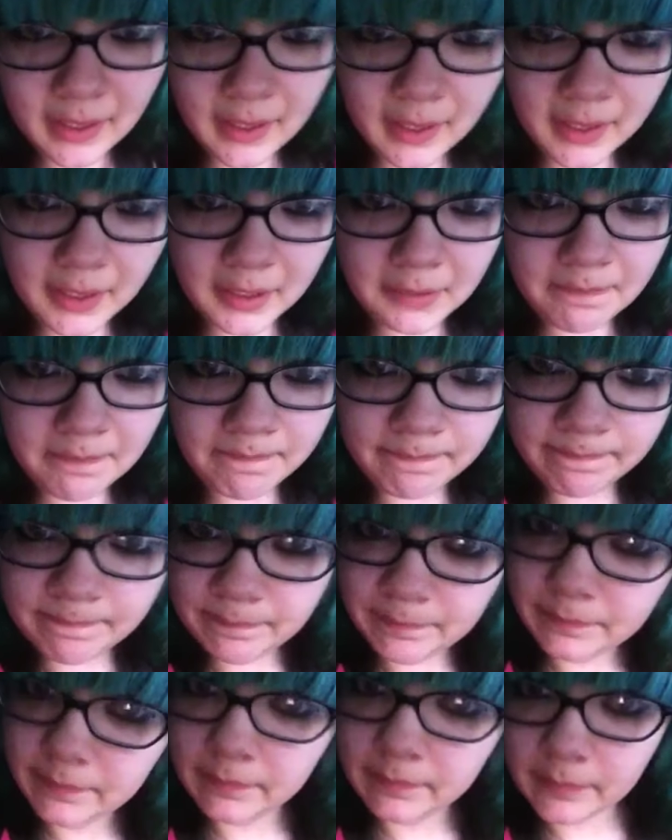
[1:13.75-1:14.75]
um
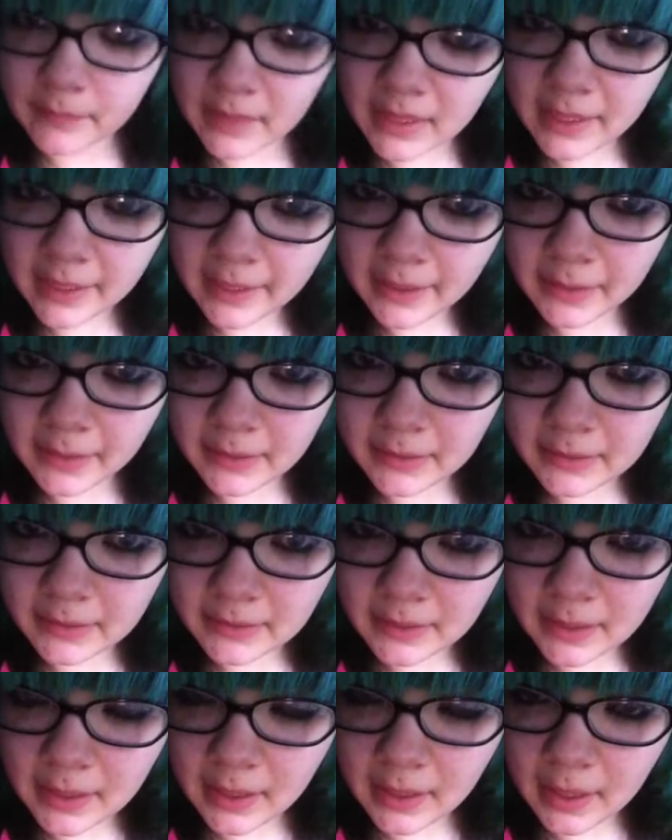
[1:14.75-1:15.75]
okay
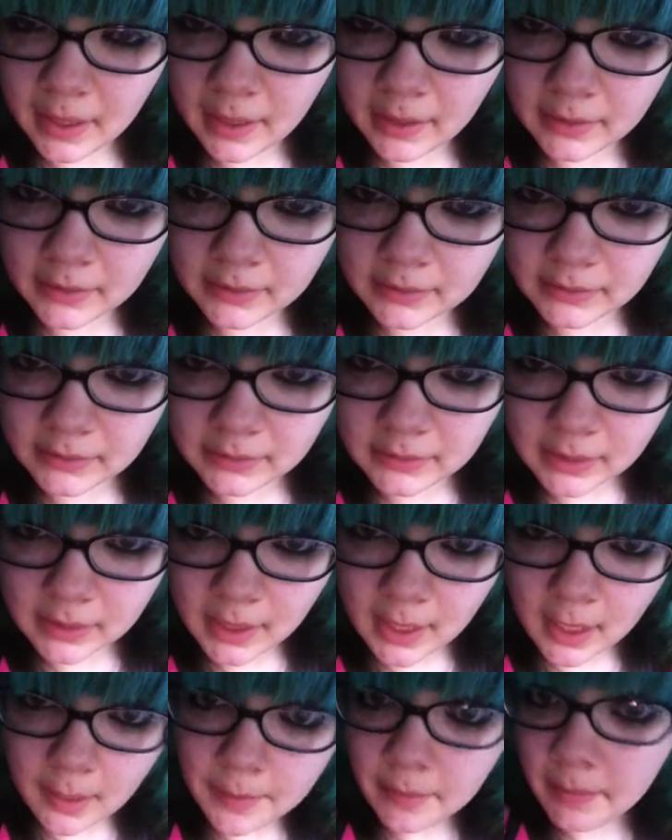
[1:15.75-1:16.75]
and
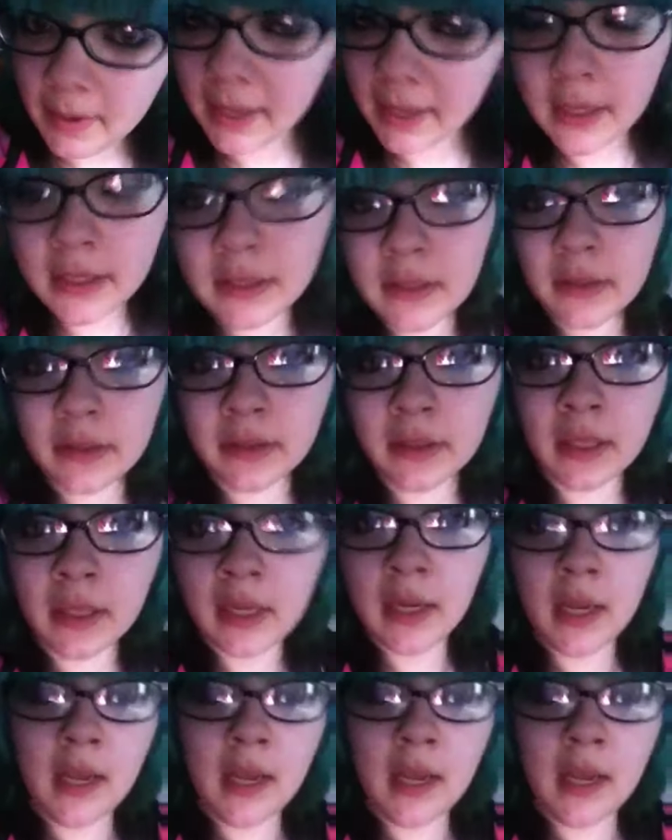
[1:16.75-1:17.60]
I'll be making